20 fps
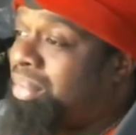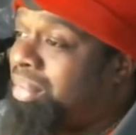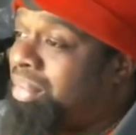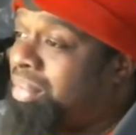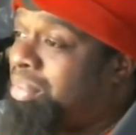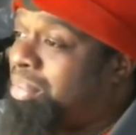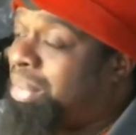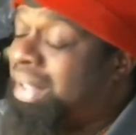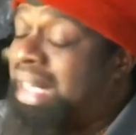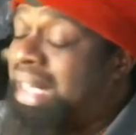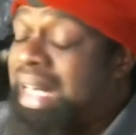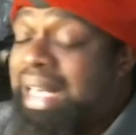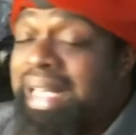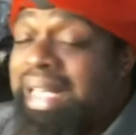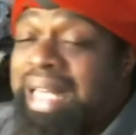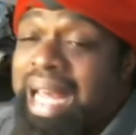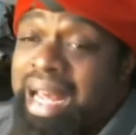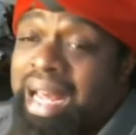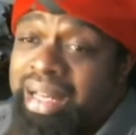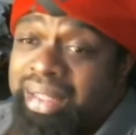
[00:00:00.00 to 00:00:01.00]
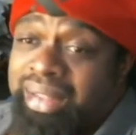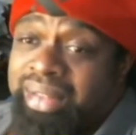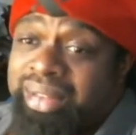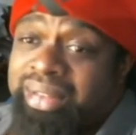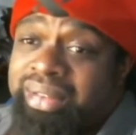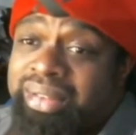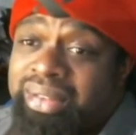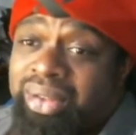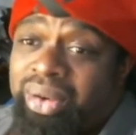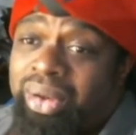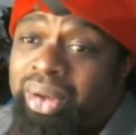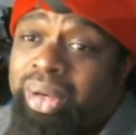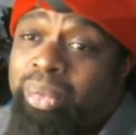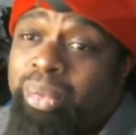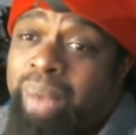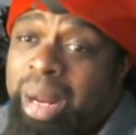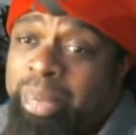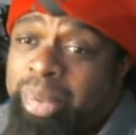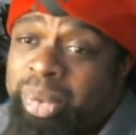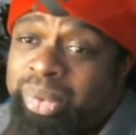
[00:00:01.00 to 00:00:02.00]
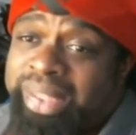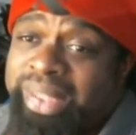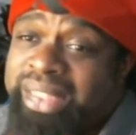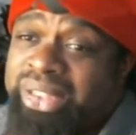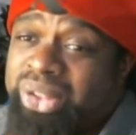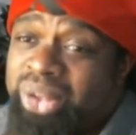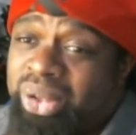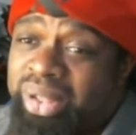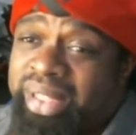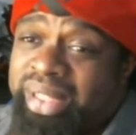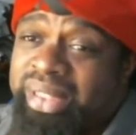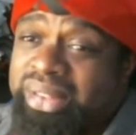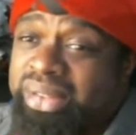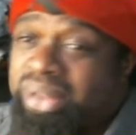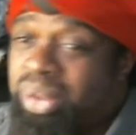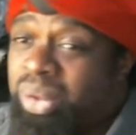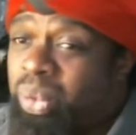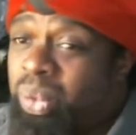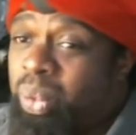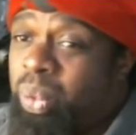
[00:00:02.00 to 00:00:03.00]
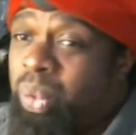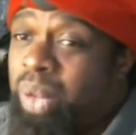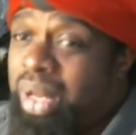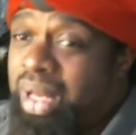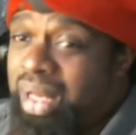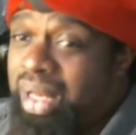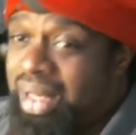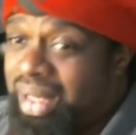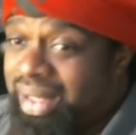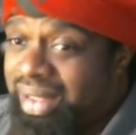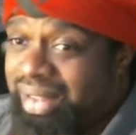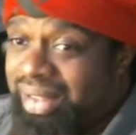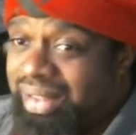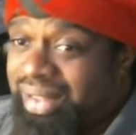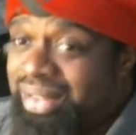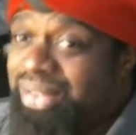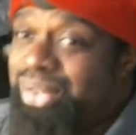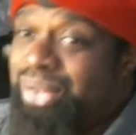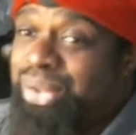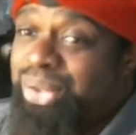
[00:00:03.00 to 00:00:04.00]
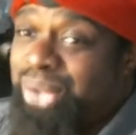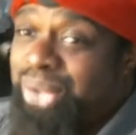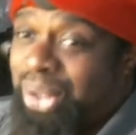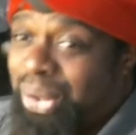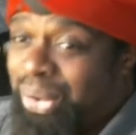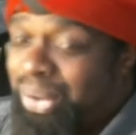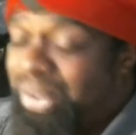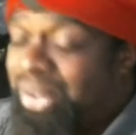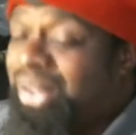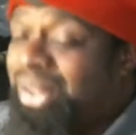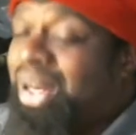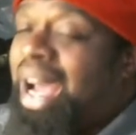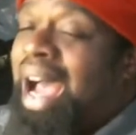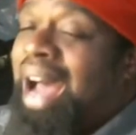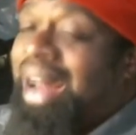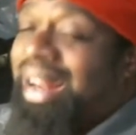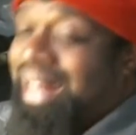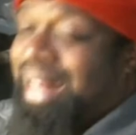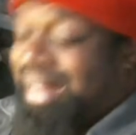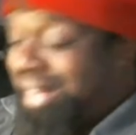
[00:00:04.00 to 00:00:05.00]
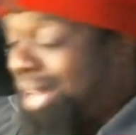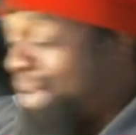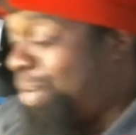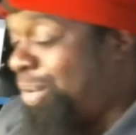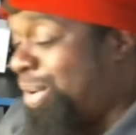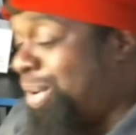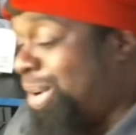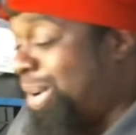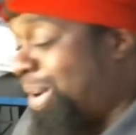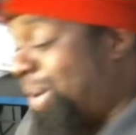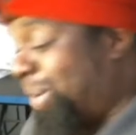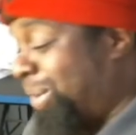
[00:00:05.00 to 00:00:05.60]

but then again, only white people eat sardines willingly. So, I'll let that one go.